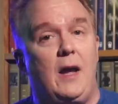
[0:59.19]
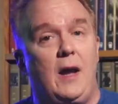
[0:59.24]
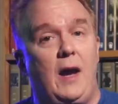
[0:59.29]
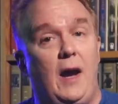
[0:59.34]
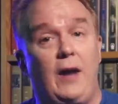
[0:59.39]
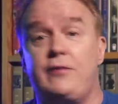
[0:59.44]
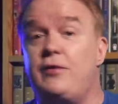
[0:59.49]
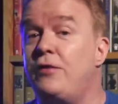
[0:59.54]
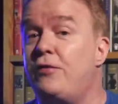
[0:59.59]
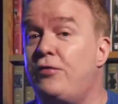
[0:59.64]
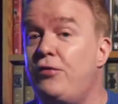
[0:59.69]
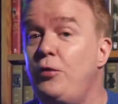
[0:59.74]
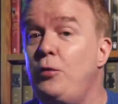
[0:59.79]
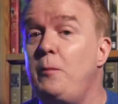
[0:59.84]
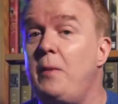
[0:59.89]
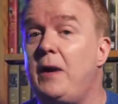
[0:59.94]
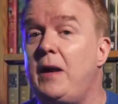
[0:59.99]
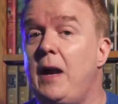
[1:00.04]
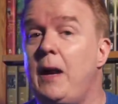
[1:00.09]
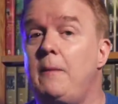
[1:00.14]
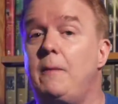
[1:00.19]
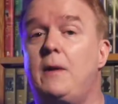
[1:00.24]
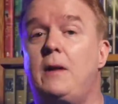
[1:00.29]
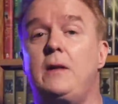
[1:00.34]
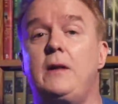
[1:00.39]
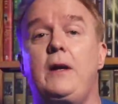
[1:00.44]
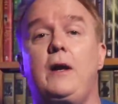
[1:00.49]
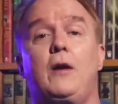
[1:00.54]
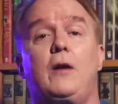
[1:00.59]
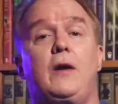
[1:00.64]
As it soon became
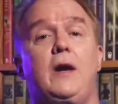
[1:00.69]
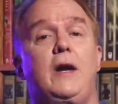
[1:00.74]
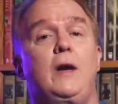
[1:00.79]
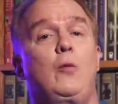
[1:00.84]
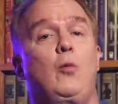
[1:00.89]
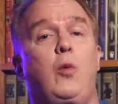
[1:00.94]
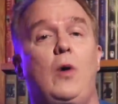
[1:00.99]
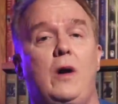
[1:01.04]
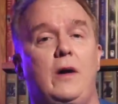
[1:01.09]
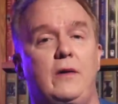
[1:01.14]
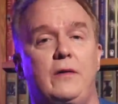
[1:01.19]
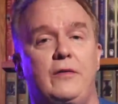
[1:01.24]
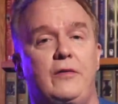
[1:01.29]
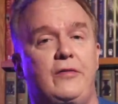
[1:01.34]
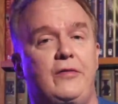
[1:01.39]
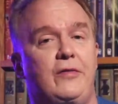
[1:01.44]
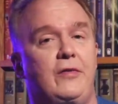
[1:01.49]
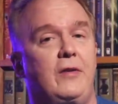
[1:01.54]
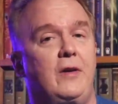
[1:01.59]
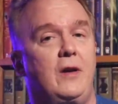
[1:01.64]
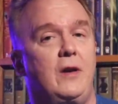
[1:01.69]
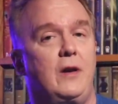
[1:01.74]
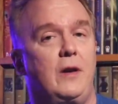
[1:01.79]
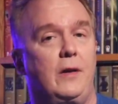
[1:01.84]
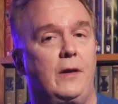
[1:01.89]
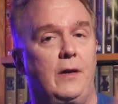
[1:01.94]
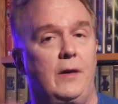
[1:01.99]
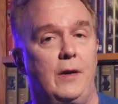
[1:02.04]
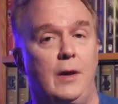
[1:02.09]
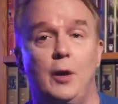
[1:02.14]
clear, it was
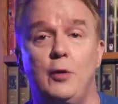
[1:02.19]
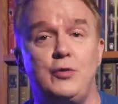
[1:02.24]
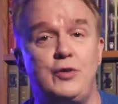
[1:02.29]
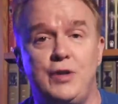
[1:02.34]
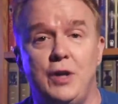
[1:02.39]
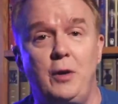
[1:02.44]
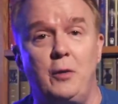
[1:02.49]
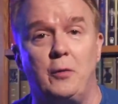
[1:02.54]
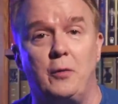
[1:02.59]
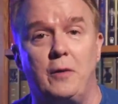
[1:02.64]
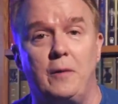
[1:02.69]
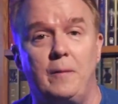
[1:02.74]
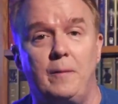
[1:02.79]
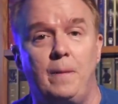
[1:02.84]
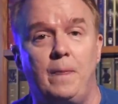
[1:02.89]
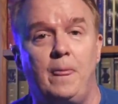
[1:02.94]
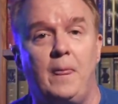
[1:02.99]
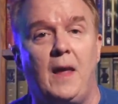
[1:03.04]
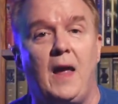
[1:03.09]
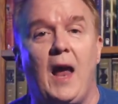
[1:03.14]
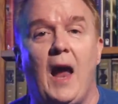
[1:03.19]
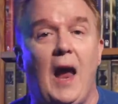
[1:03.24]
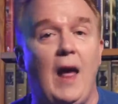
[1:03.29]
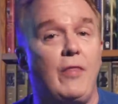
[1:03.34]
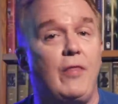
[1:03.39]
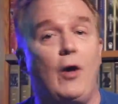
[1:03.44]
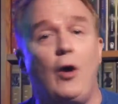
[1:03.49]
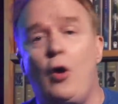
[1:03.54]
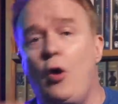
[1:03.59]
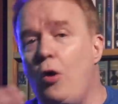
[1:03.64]
no joke.
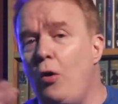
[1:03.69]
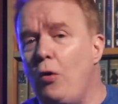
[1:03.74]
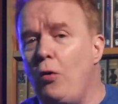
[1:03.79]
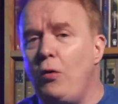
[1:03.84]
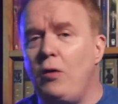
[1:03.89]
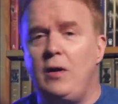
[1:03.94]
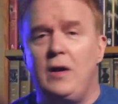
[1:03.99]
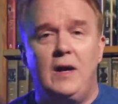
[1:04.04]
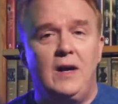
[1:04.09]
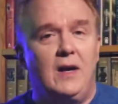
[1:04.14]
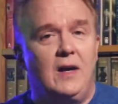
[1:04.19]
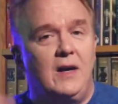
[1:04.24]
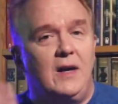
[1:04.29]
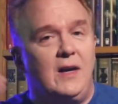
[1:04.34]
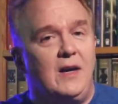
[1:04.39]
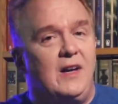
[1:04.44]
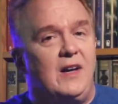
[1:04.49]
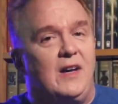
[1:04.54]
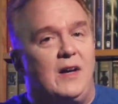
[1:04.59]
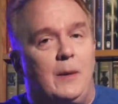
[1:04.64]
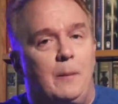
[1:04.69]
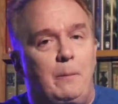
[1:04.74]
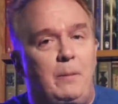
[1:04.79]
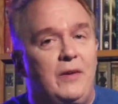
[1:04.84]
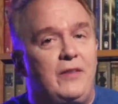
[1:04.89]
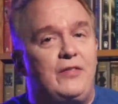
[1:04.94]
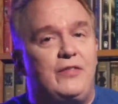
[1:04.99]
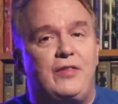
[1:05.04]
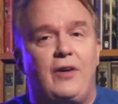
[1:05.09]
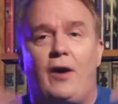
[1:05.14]
And the whole
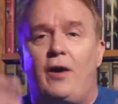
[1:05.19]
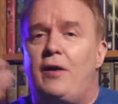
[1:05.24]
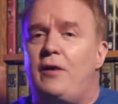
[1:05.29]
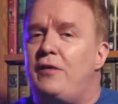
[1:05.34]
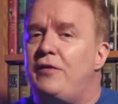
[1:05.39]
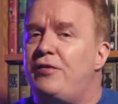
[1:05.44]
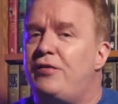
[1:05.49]
bizarre,